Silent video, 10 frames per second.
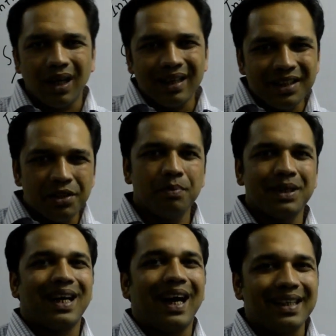a little
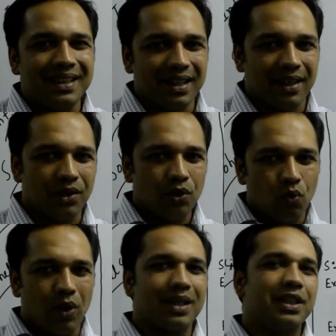bit idea
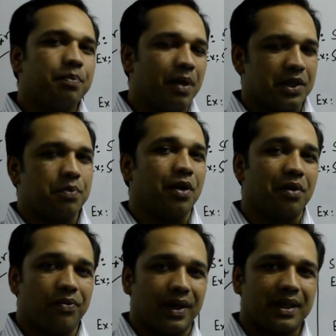what is past
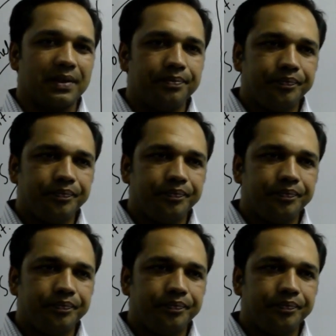perfect.